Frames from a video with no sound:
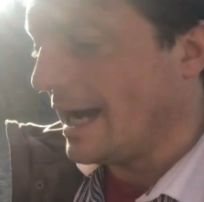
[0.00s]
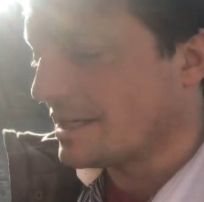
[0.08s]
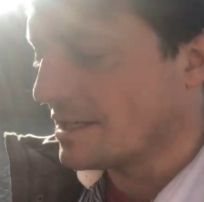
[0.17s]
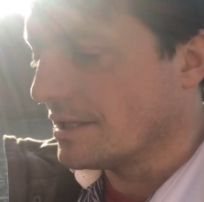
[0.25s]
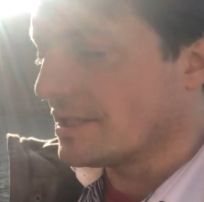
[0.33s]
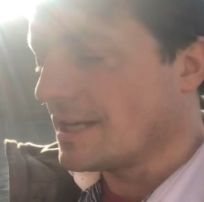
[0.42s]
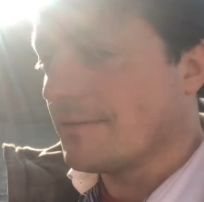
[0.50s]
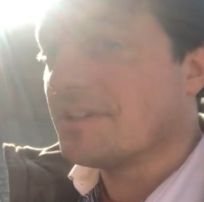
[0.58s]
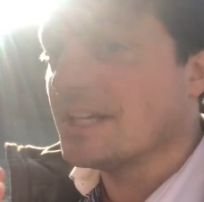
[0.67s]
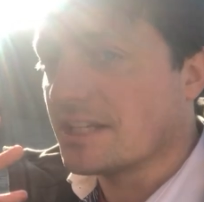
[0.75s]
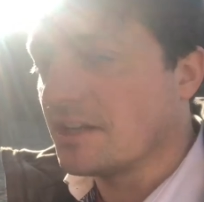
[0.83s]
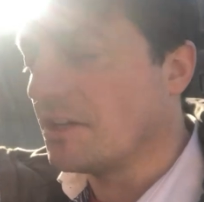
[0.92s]
had to serve
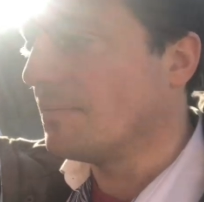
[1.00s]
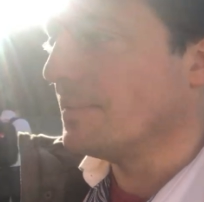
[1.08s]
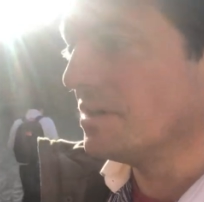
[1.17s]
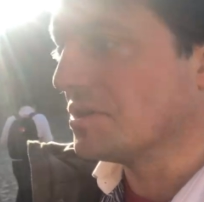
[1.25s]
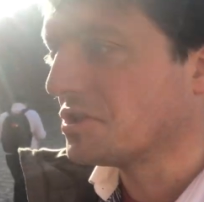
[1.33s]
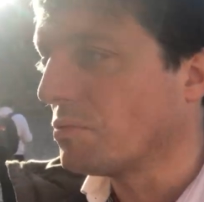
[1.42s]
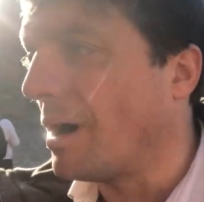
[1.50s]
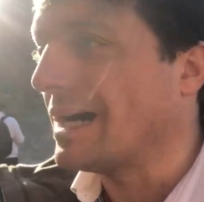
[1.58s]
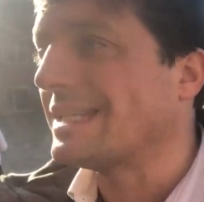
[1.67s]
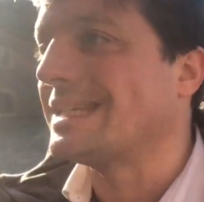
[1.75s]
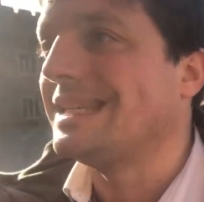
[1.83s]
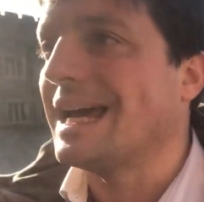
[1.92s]
600 meals
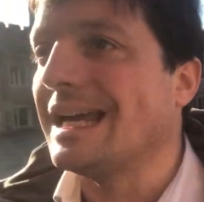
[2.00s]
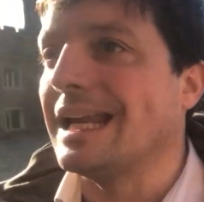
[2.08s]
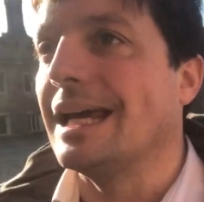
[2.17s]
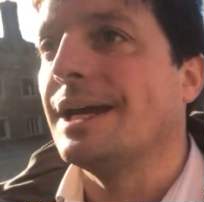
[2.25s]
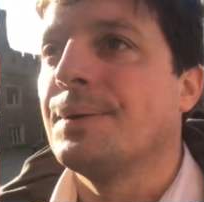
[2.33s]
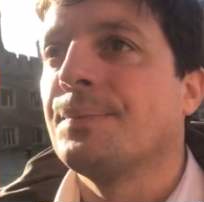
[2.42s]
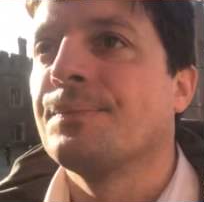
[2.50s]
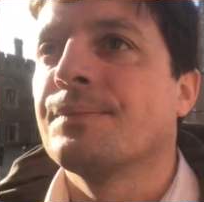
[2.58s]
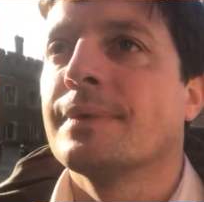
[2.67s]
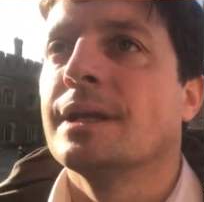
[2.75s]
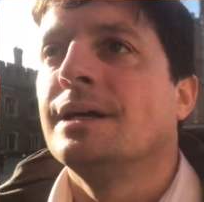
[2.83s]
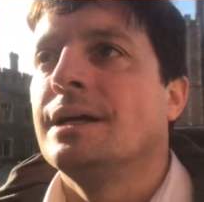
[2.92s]
twice daily.
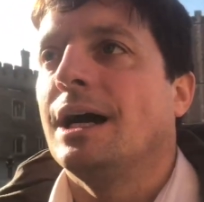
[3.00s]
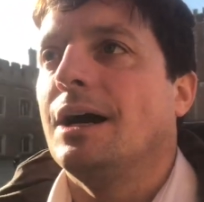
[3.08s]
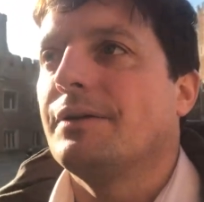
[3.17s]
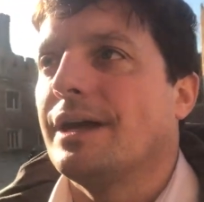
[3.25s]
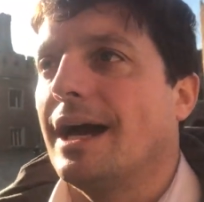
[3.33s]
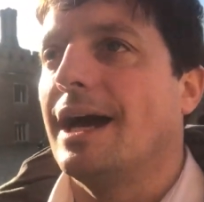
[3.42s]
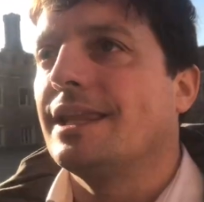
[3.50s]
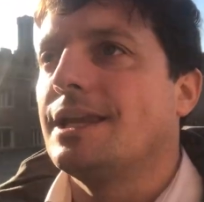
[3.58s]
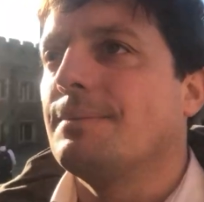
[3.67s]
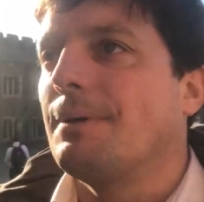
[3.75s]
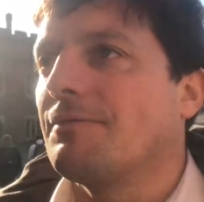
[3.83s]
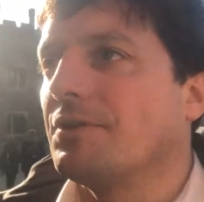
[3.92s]
Oh yeah, and
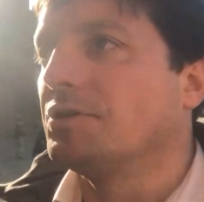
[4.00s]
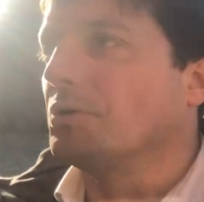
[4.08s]
then above the